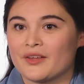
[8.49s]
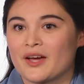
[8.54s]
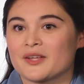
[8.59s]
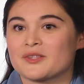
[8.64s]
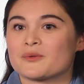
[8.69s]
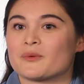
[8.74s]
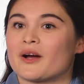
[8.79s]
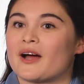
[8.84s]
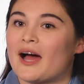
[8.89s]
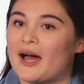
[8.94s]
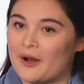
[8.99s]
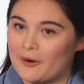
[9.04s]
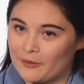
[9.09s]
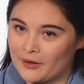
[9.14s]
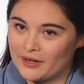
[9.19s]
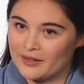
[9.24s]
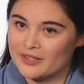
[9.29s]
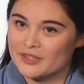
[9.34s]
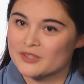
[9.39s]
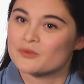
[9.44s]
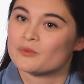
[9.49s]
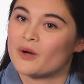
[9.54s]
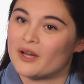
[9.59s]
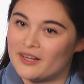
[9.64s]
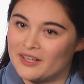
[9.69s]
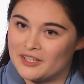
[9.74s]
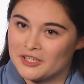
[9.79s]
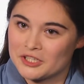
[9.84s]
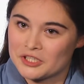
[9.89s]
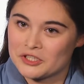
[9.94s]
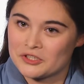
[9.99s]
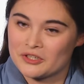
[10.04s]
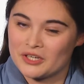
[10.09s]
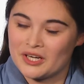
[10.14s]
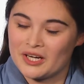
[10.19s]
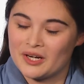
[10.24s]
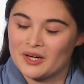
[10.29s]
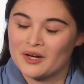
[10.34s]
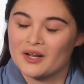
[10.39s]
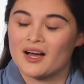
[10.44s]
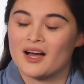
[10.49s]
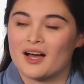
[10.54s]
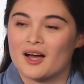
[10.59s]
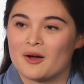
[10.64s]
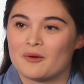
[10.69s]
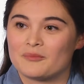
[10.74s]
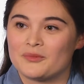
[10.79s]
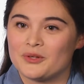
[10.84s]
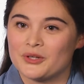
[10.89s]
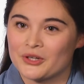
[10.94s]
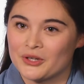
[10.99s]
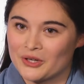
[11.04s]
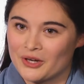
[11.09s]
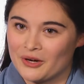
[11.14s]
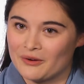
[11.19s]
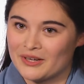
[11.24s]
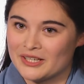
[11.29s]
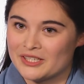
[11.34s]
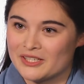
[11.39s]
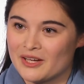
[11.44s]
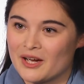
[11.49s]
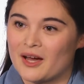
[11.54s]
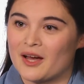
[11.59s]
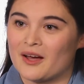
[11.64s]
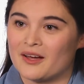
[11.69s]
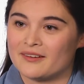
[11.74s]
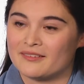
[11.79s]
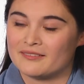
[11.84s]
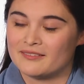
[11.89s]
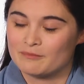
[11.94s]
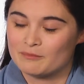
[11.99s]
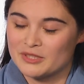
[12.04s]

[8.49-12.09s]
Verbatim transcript: that's where I work, is one industry um, you could go in, uh,